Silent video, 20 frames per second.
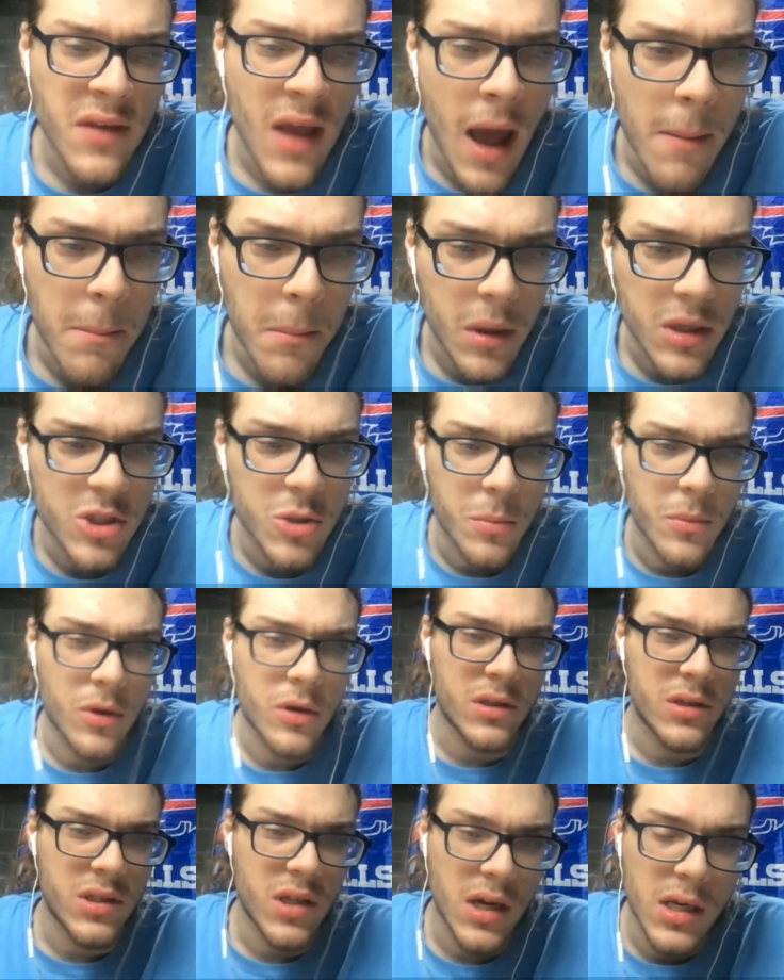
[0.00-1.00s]
I'm much more
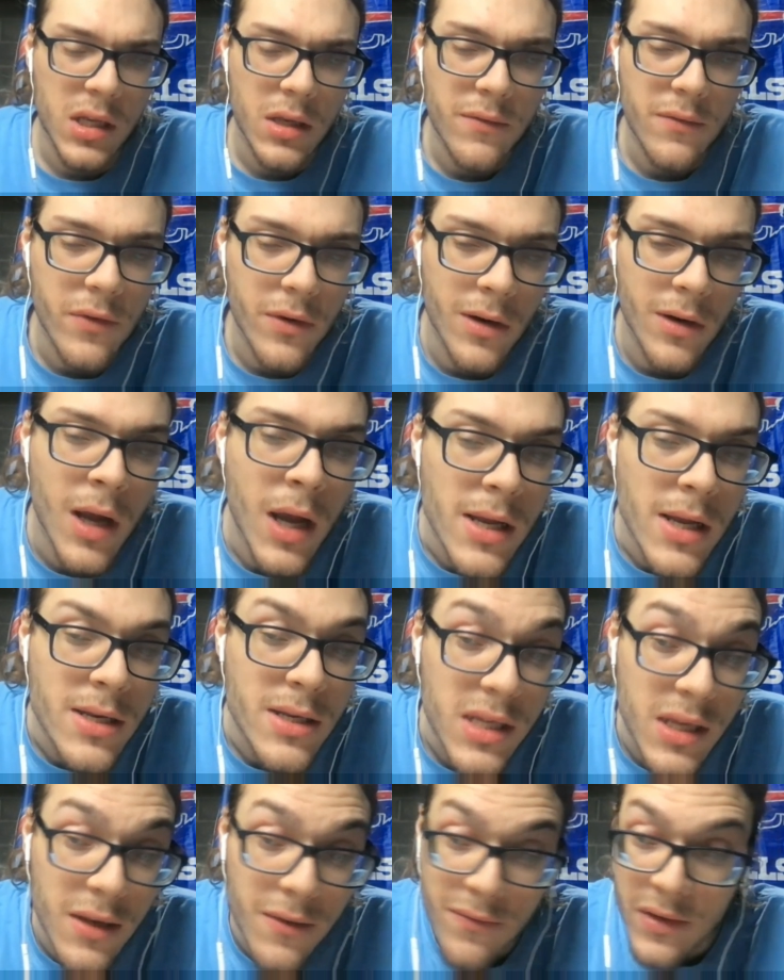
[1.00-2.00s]
excited for
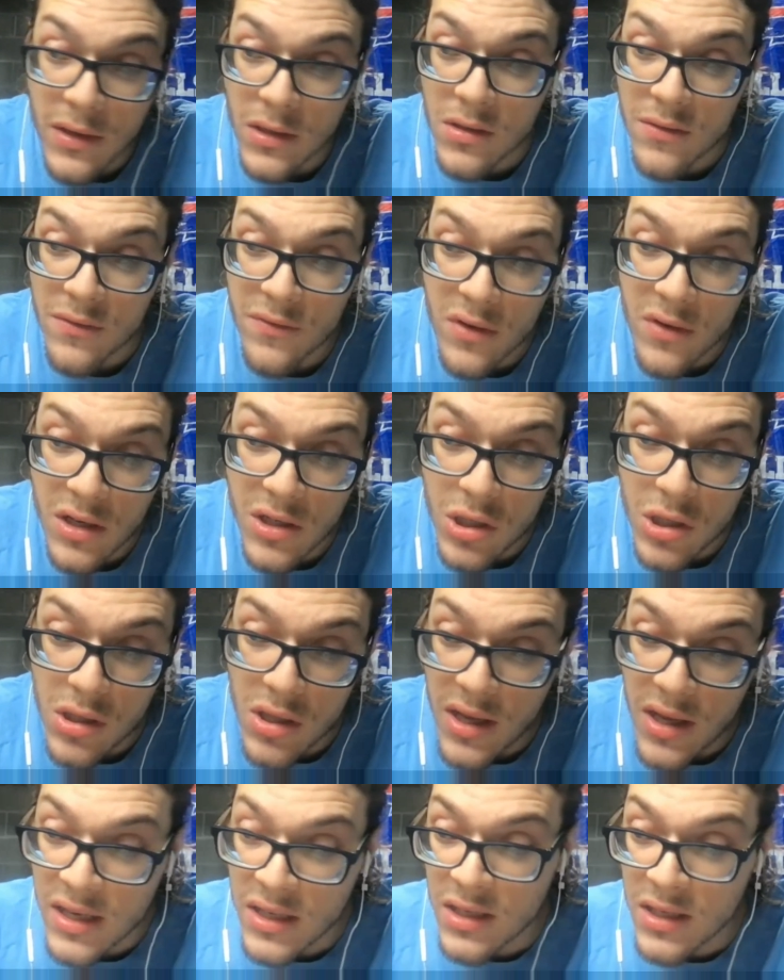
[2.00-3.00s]
defensive free agent
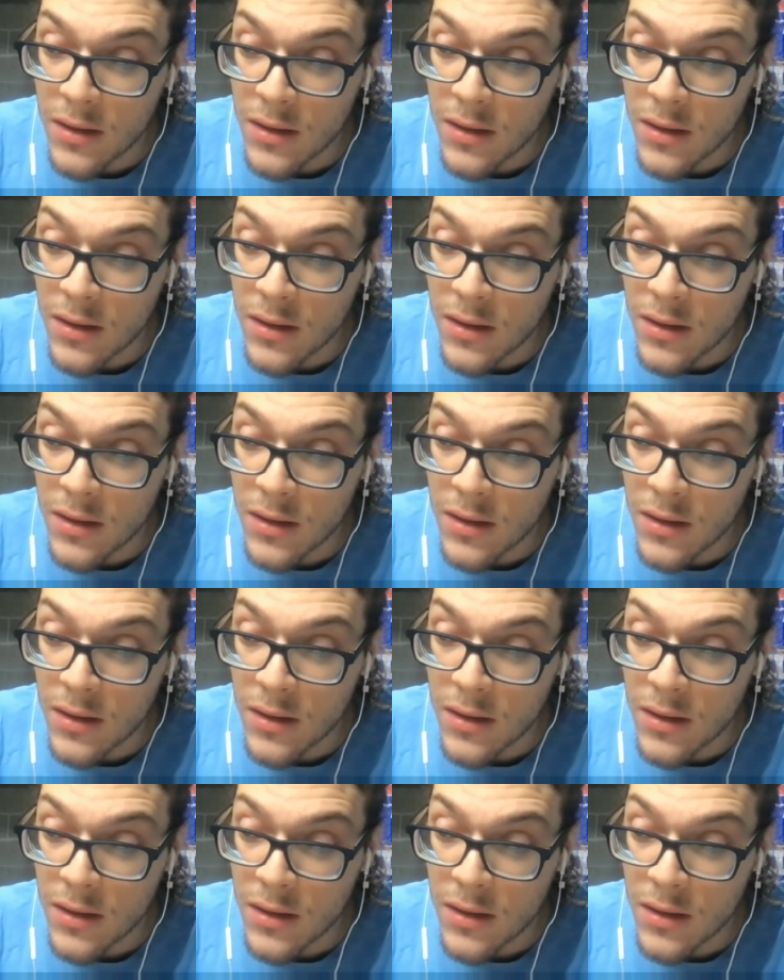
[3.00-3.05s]
class.